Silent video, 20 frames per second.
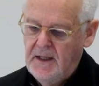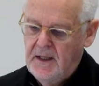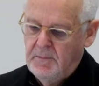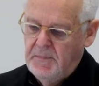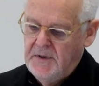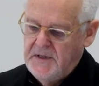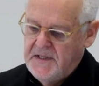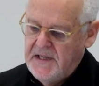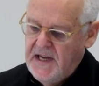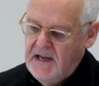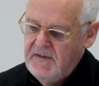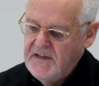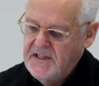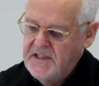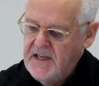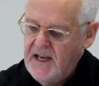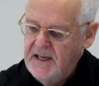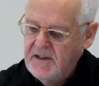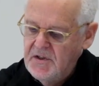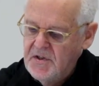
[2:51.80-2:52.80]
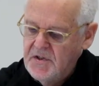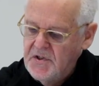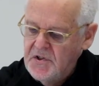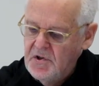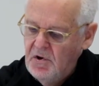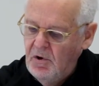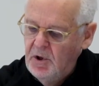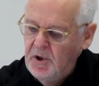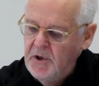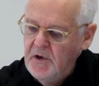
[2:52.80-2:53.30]
But David said to
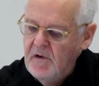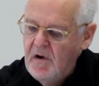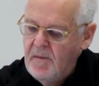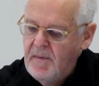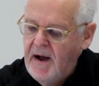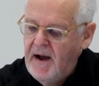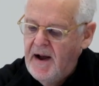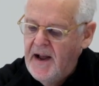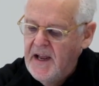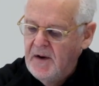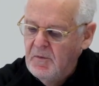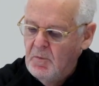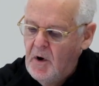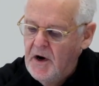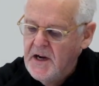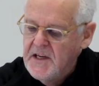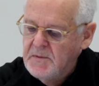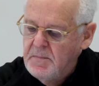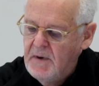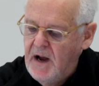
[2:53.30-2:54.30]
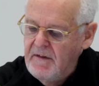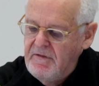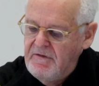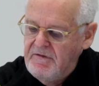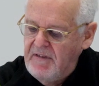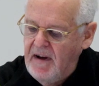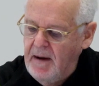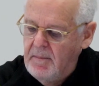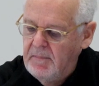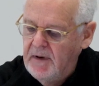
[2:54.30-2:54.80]
Saul, "Who am I, and what is my
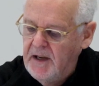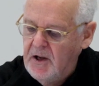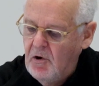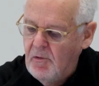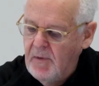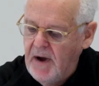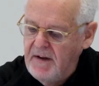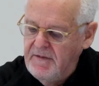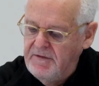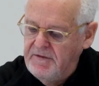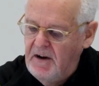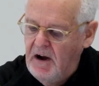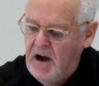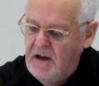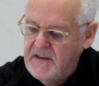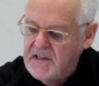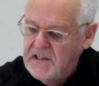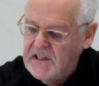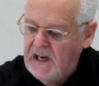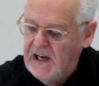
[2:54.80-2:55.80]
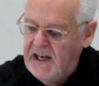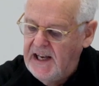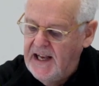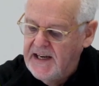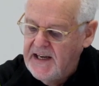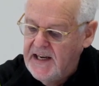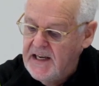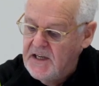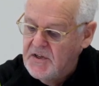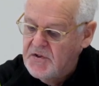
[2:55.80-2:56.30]
family or my father's
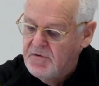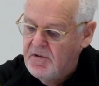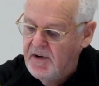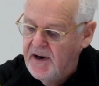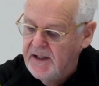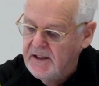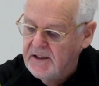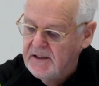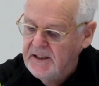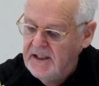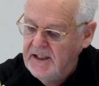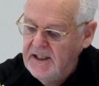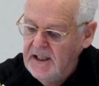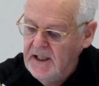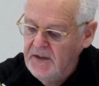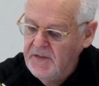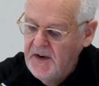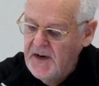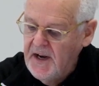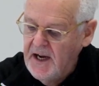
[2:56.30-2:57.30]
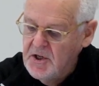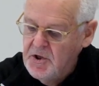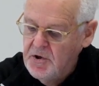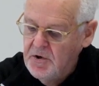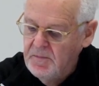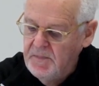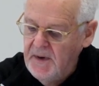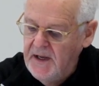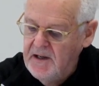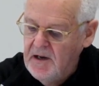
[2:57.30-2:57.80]
clan in Israel, that I
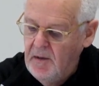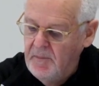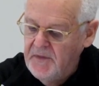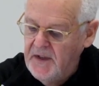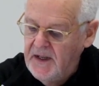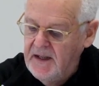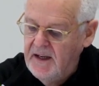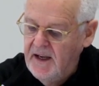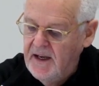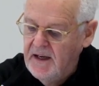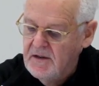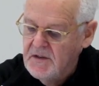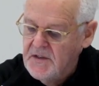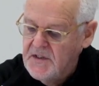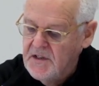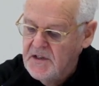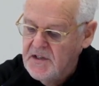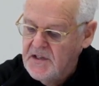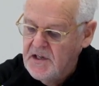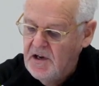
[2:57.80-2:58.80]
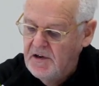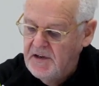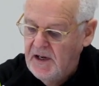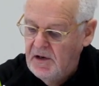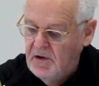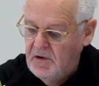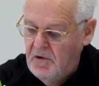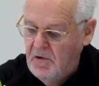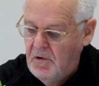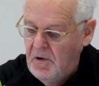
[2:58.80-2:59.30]
should become the king's
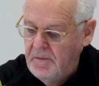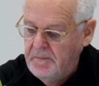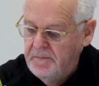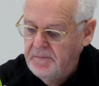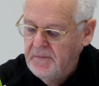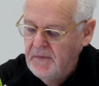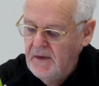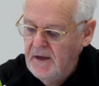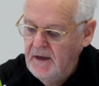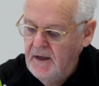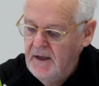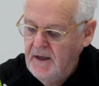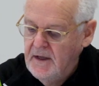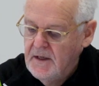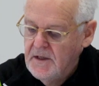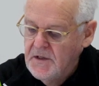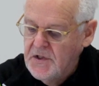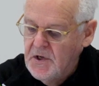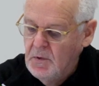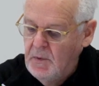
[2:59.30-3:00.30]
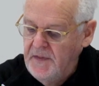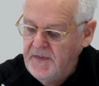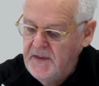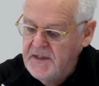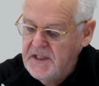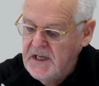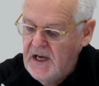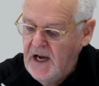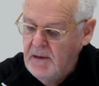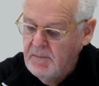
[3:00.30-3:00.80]
son-in-law?" So when the
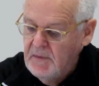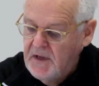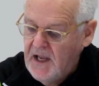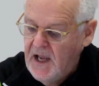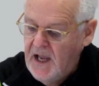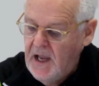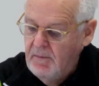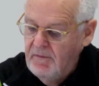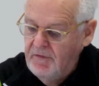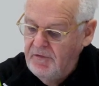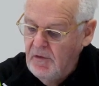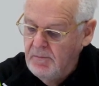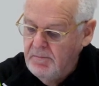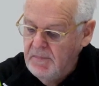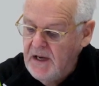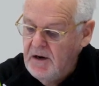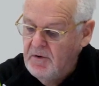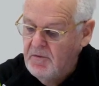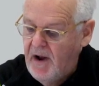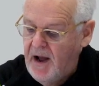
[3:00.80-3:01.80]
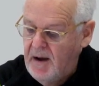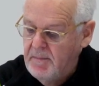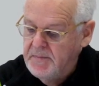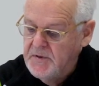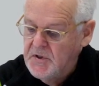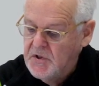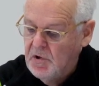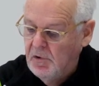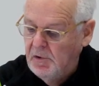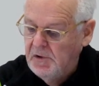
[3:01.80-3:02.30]
time came for Merab,
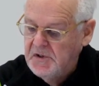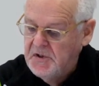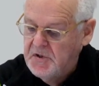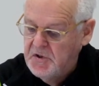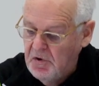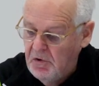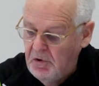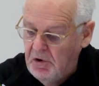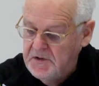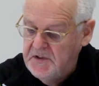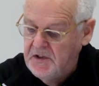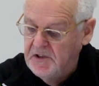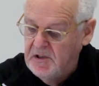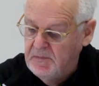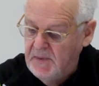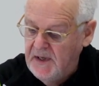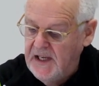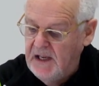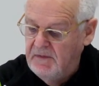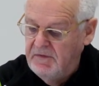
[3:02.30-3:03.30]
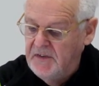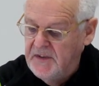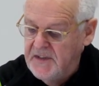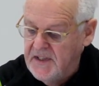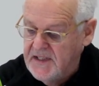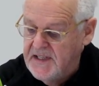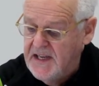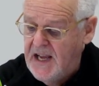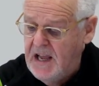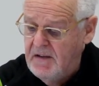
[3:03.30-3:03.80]
Saul's daughter, to be given
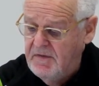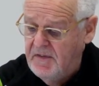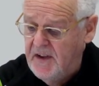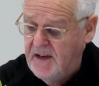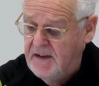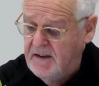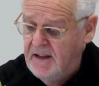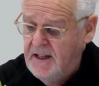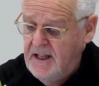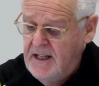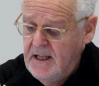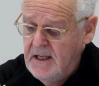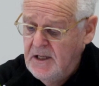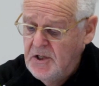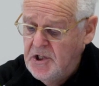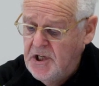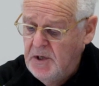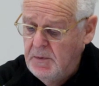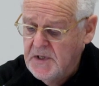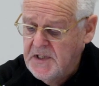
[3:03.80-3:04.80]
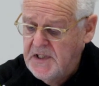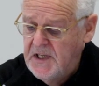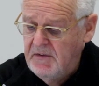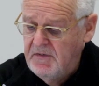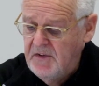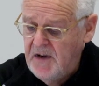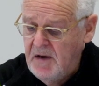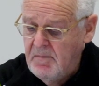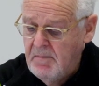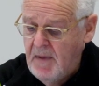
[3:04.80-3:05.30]
to David, she was
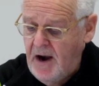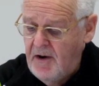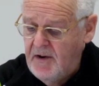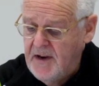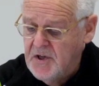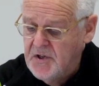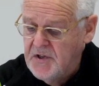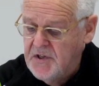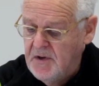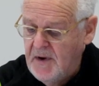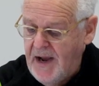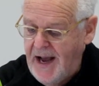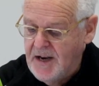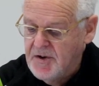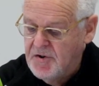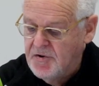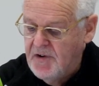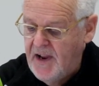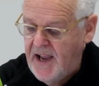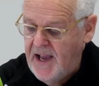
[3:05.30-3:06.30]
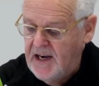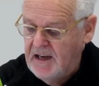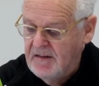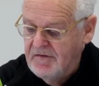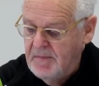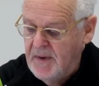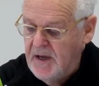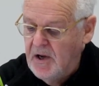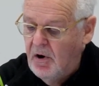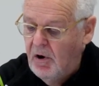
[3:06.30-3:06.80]
given in marriage to Adriel
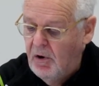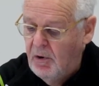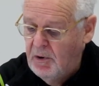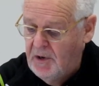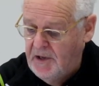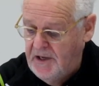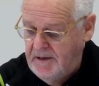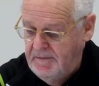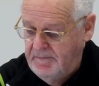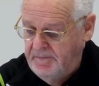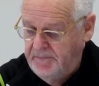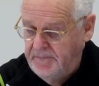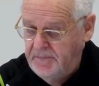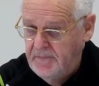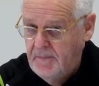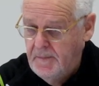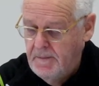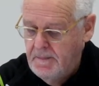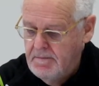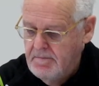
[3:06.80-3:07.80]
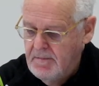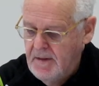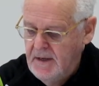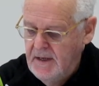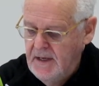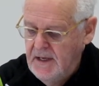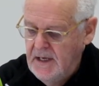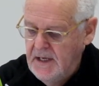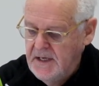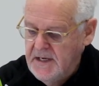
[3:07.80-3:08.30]
of Meholah.
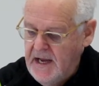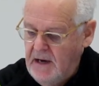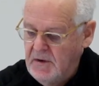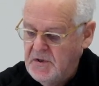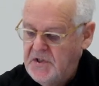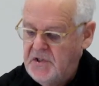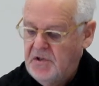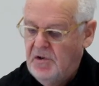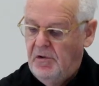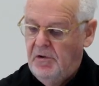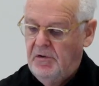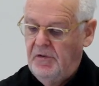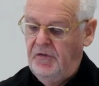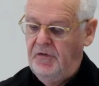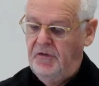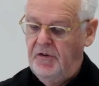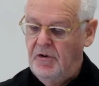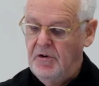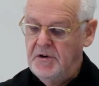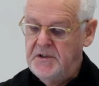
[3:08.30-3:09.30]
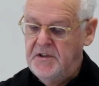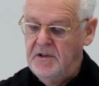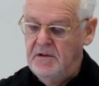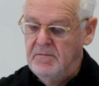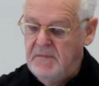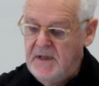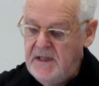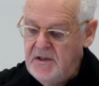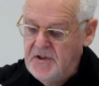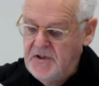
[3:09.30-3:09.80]
Now Saul's daughter
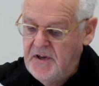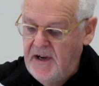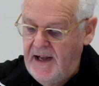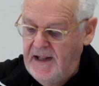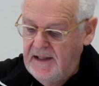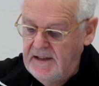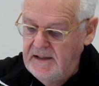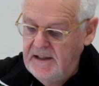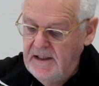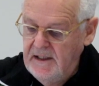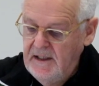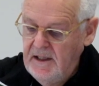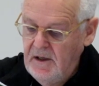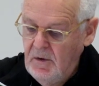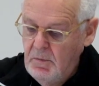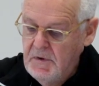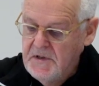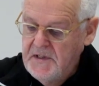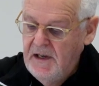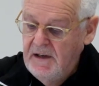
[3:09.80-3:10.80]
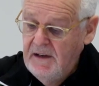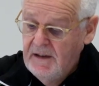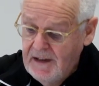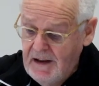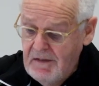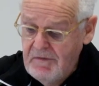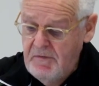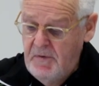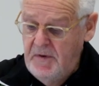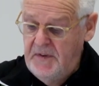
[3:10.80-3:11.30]
Michal was in
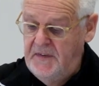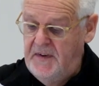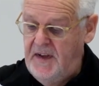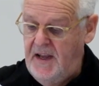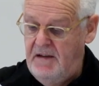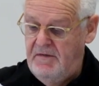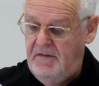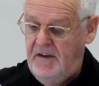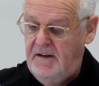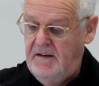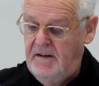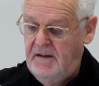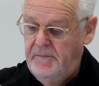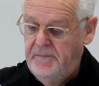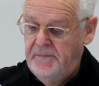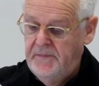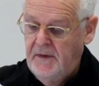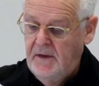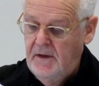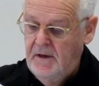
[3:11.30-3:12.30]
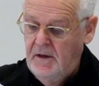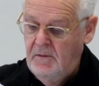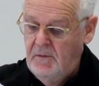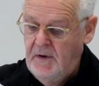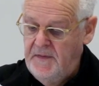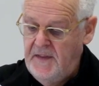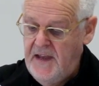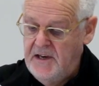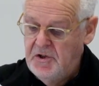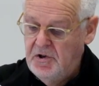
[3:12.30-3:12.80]
love with David, and
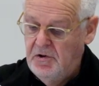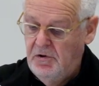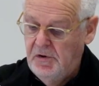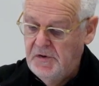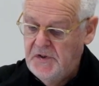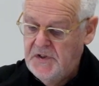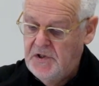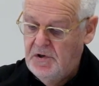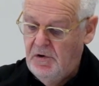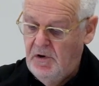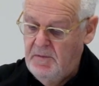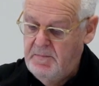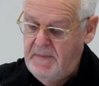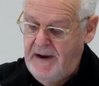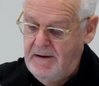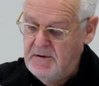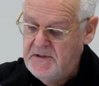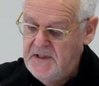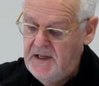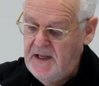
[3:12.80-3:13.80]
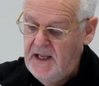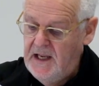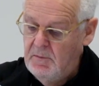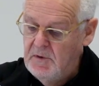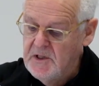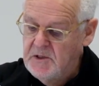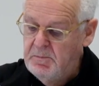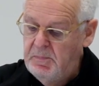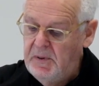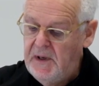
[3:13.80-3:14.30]
when they told Saul about it, he
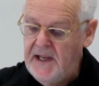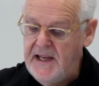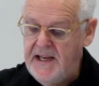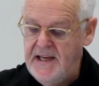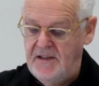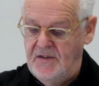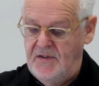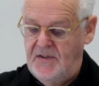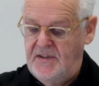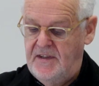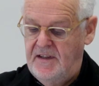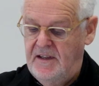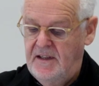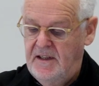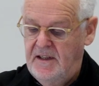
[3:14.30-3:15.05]
was pleased.